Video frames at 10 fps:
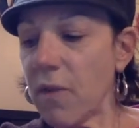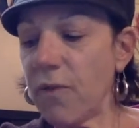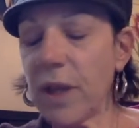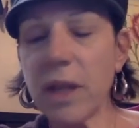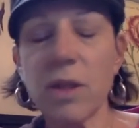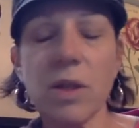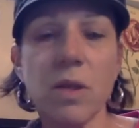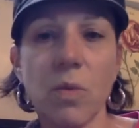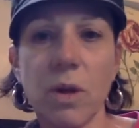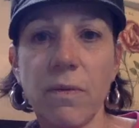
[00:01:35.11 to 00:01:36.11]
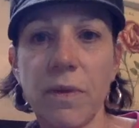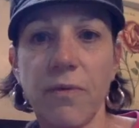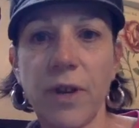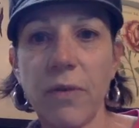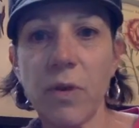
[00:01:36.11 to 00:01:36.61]
I feel like this is one of the
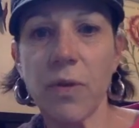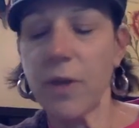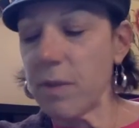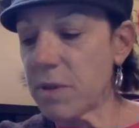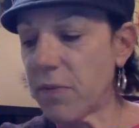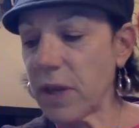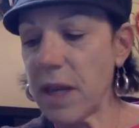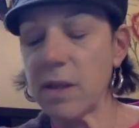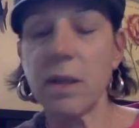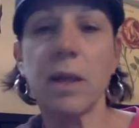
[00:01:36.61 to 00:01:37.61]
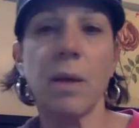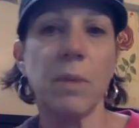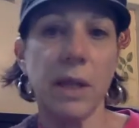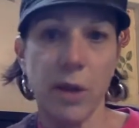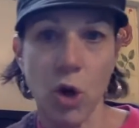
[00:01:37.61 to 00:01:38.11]
favorite themes of Kate
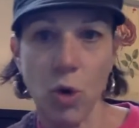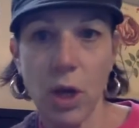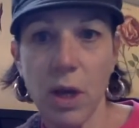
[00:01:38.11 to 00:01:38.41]
DiCamillo,